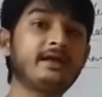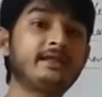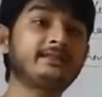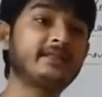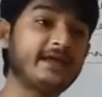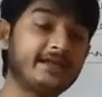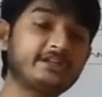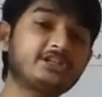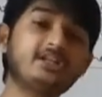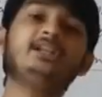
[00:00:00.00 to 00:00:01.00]
the
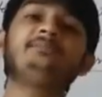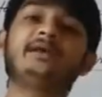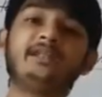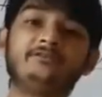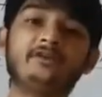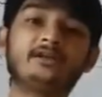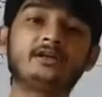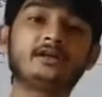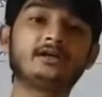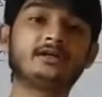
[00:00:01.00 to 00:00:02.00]
additional
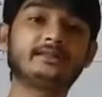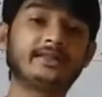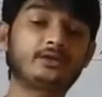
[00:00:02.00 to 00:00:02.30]
benefit